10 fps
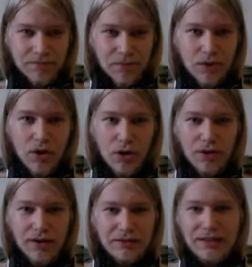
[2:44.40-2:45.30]

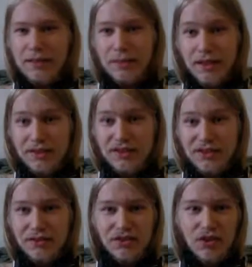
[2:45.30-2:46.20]
are affected by
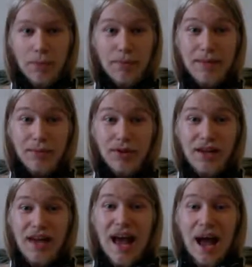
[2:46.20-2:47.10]
this. Some people
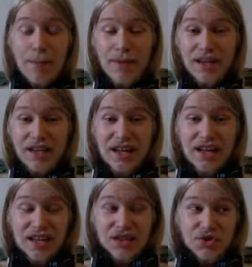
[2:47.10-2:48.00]
have been
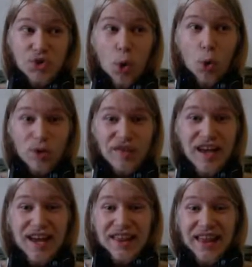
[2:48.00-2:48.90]
told
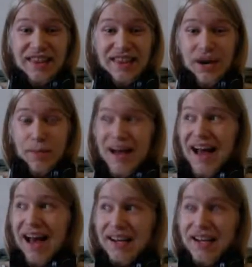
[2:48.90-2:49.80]
that they're
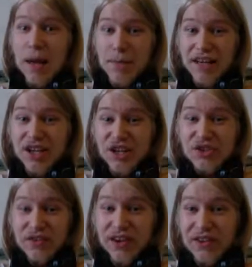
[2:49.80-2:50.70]
bad because
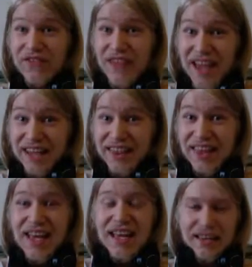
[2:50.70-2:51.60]
of their faith.
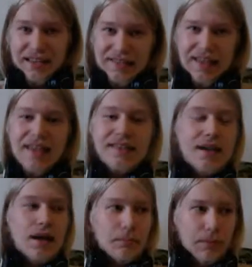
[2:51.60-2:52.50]
In this case,
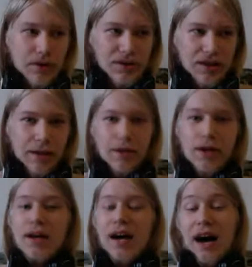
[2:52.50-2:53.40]
Muslim.
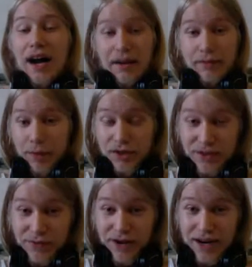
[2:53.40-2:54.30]
I have a
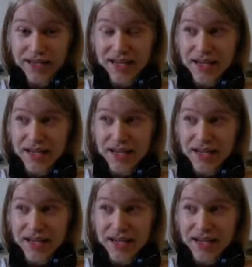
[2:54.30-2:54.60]
Muslim friend